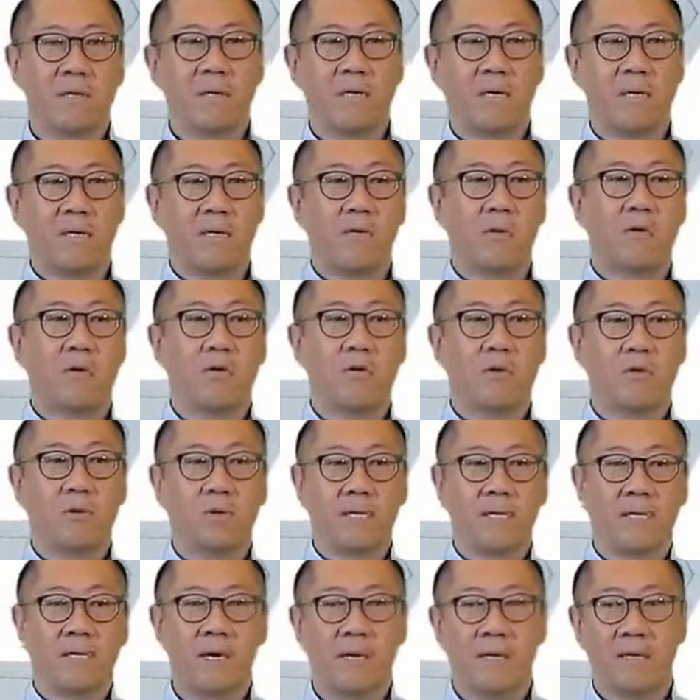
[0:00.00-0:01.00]
And not
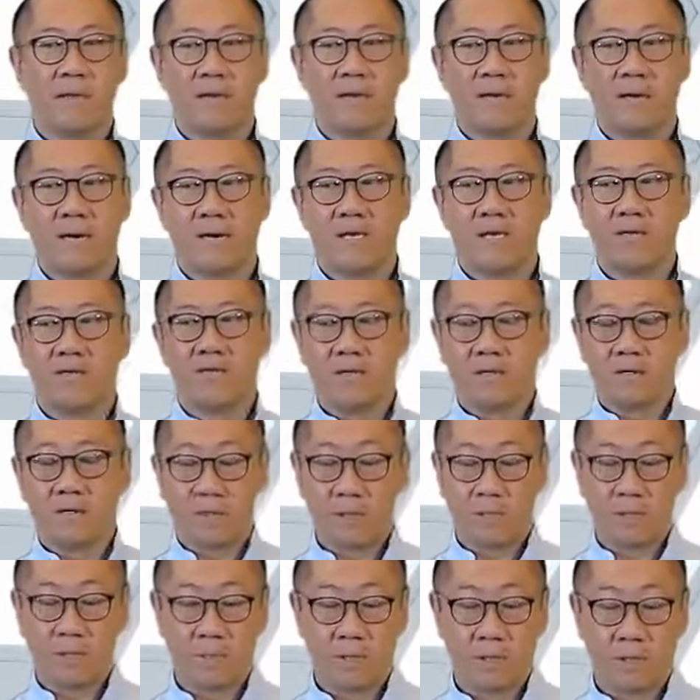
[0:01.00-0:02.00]
only that, they're actually
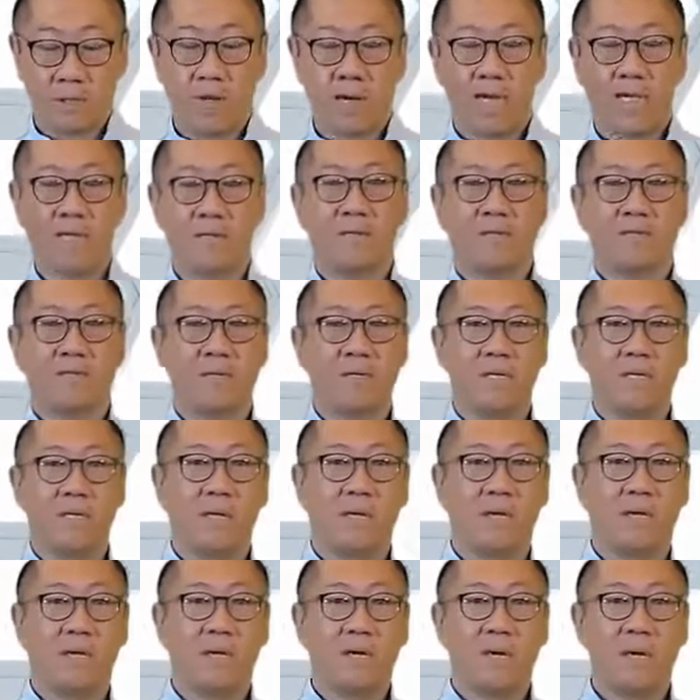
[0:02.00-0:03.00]
going proactively
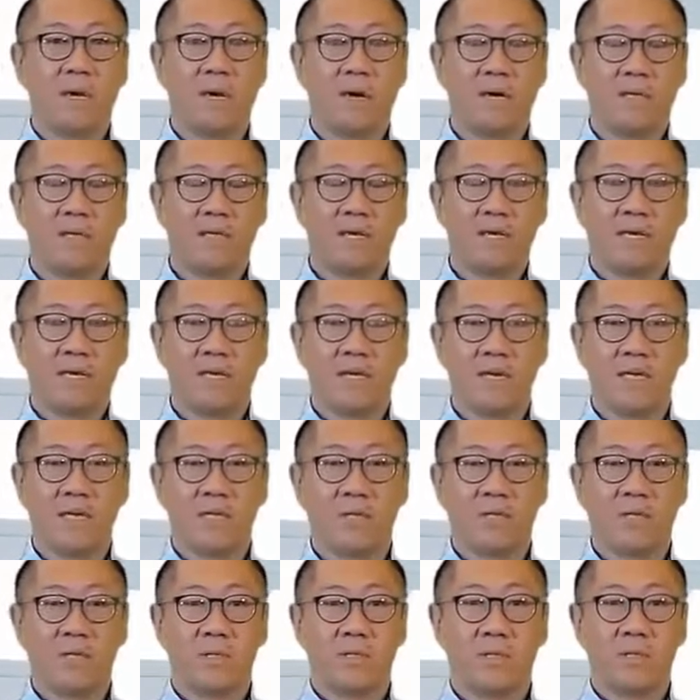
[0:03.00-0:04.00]
to
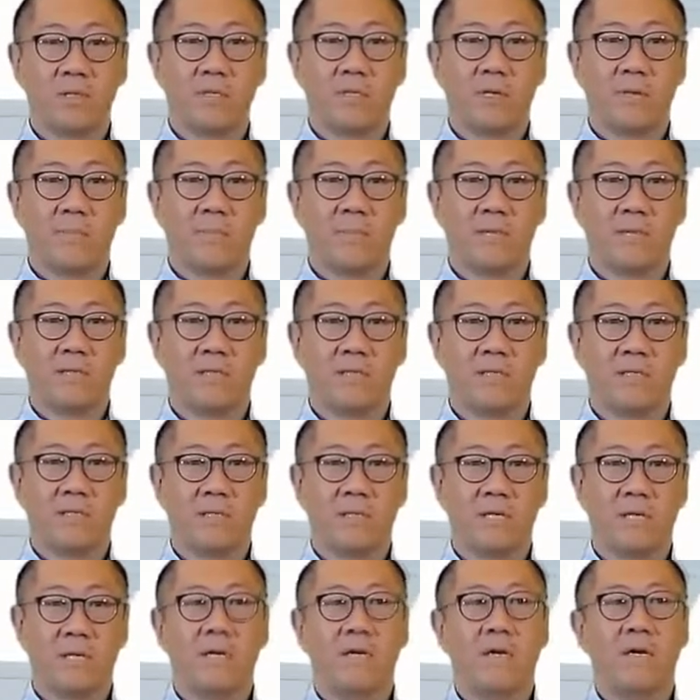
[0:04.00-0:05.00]
engage with those companies and
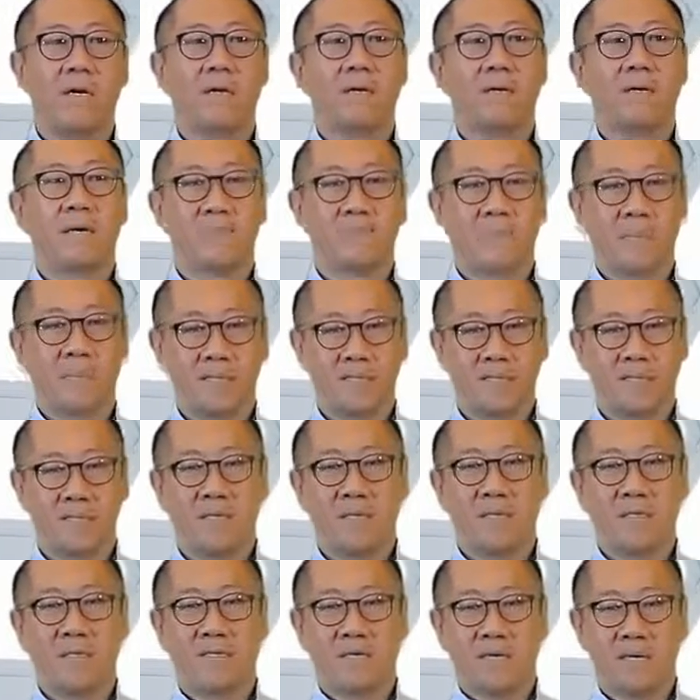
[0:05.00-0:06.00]
say, okay,
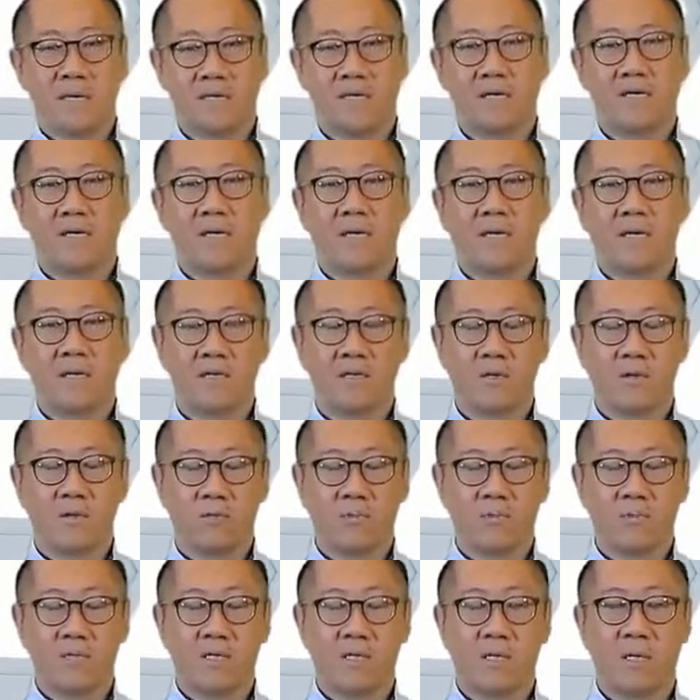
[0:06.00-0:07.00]
businesses are starting to
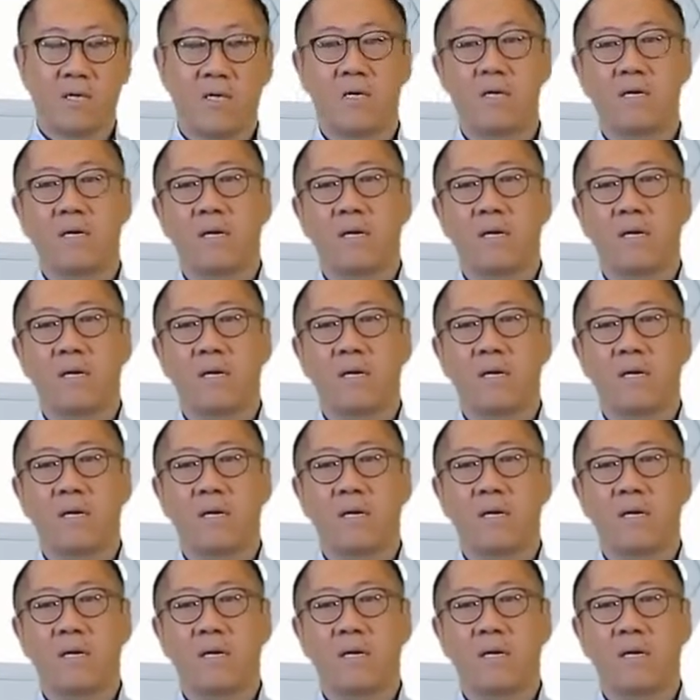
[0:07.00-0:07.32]
restart.